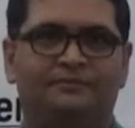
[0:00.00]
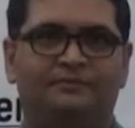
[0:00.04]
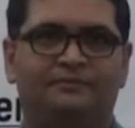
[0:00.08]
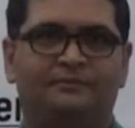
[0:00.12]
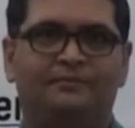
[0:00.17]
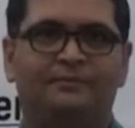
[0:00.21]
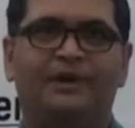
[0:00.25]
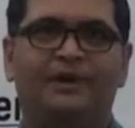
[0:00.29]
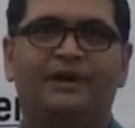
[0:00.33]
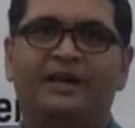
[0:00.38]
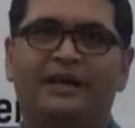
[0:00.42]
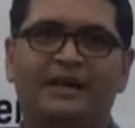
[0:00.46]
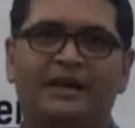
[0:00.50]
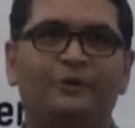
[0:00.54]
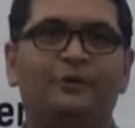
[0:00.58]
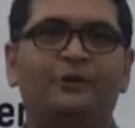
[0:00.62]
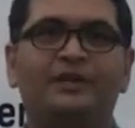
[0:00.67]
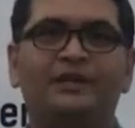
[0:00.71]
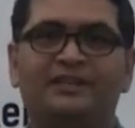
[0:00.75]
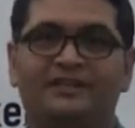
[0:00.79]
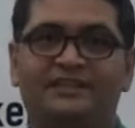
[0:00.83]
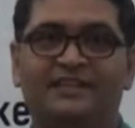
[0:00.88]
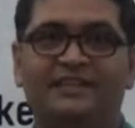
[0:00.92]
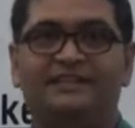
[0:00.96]
But
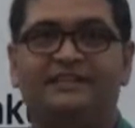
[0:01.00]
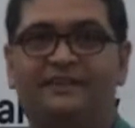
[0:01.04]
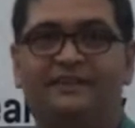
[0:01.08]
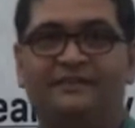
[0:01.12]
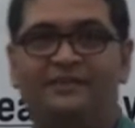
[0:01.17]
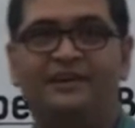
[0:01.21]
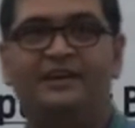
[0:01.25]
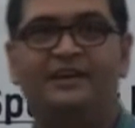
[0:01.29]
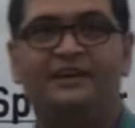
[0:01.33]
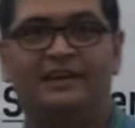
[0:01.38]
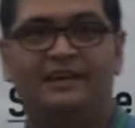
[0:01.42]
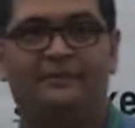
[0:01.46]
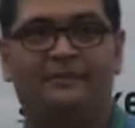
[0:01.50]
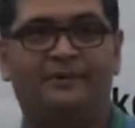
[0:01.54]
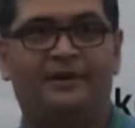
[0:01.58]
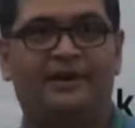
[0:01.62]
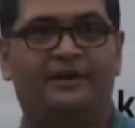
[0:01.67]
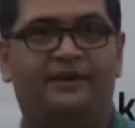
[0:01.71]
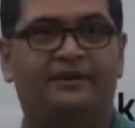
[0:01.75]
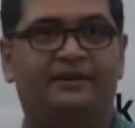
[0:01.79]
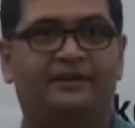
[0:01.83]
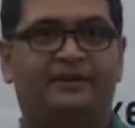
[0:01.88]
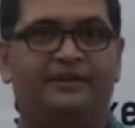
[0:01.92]
Indonesia is definitely a track.